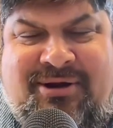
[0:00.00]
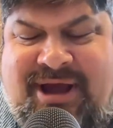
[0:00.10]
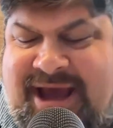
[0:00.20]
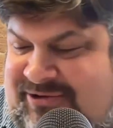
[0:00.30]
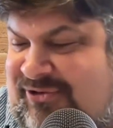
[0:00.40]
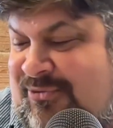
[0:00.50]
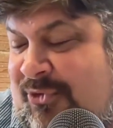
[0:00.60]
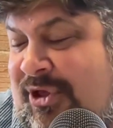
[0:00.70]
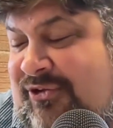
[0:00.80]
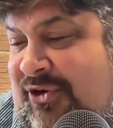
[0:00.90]
Excellent.
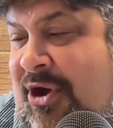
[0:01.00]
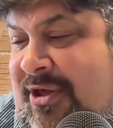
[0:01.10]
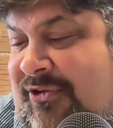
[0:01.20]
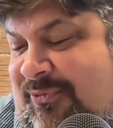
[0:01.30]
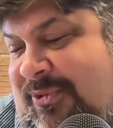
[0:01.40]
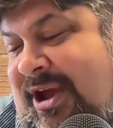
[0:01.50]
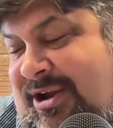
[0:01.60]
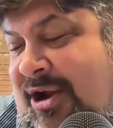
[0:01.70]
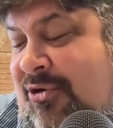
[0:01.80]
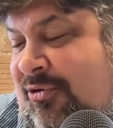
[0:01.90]
Well, that's good. That's
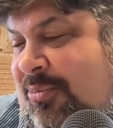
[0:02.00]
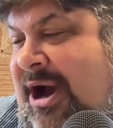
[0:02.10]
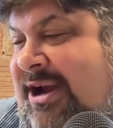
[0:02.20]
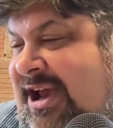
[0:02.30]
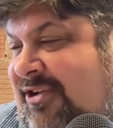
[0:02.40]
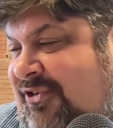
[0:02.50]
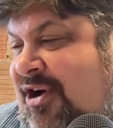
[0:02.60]
another podcast